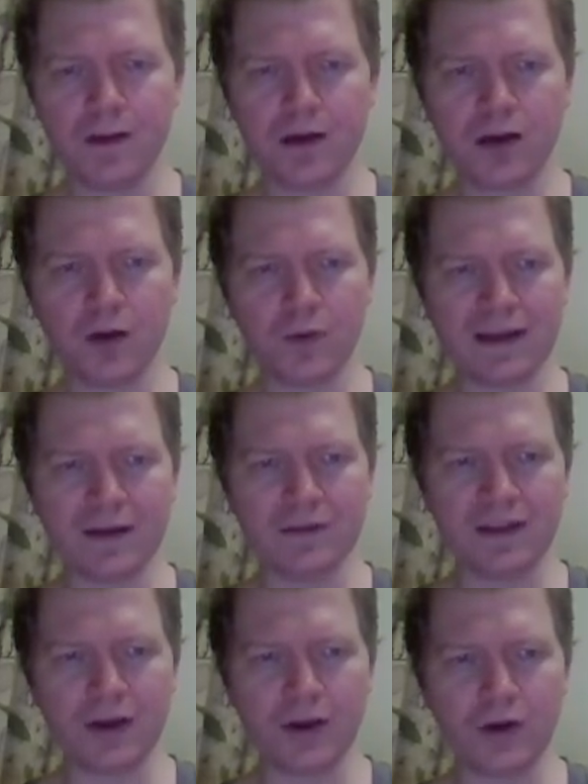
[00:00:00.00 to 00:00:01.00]
Going down
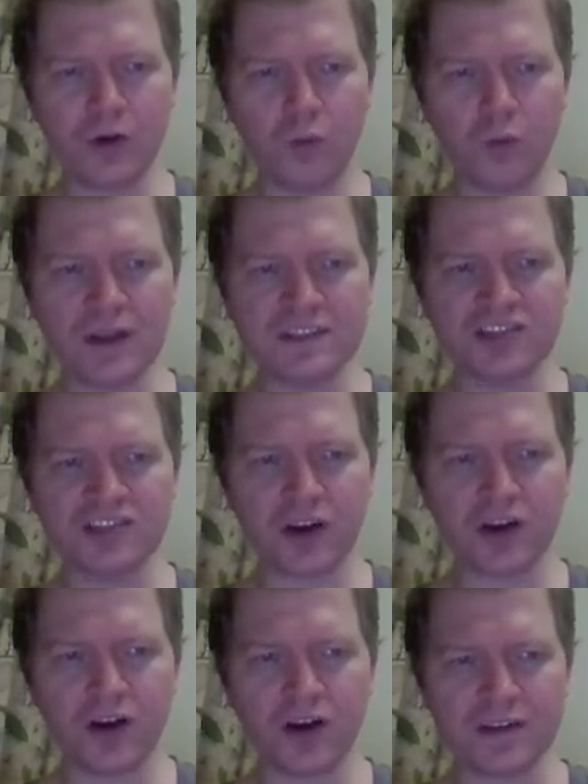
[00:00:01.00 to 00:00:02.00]
here, 1-star
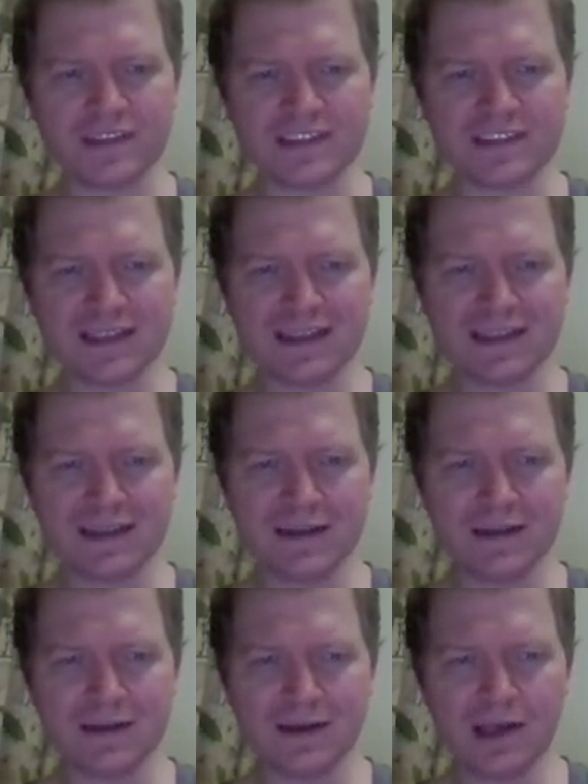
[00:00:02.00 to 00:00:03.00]
cards.
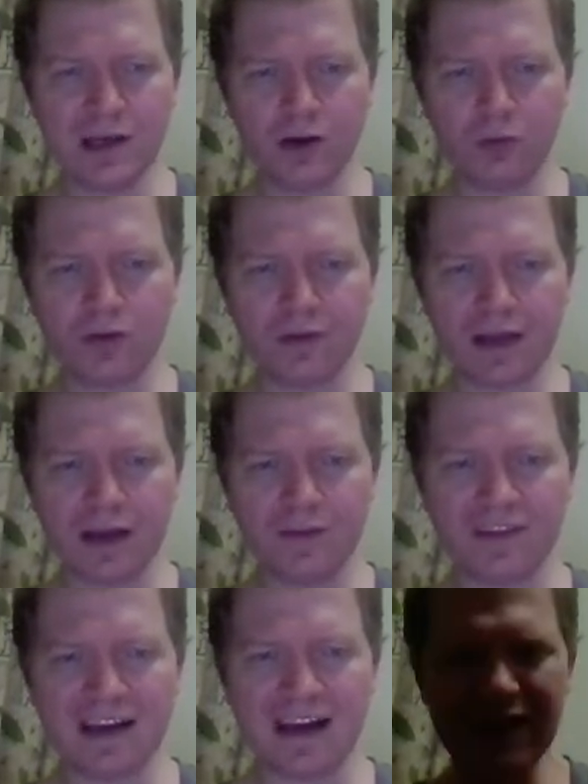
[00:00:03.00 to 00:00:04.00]
What have we got? We've
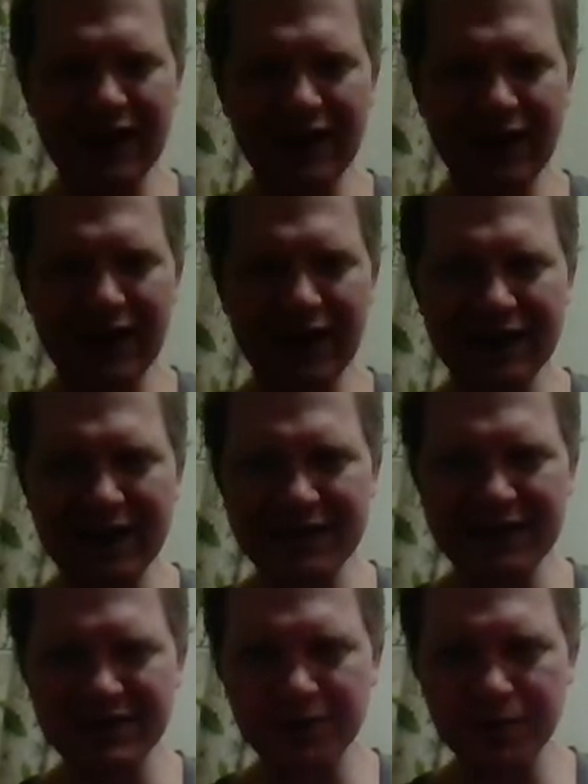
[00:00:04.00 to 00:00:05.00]
got
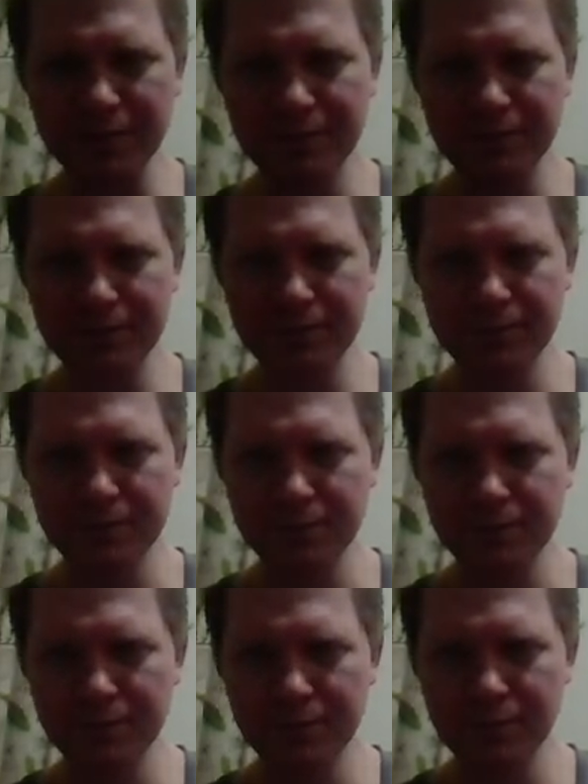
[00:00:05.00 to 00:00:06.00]
Gangster.
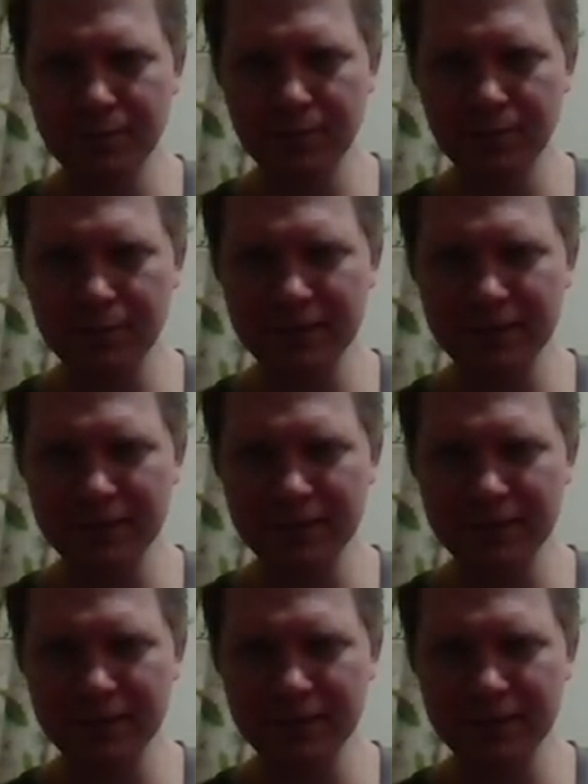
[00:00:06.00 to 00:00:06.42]
1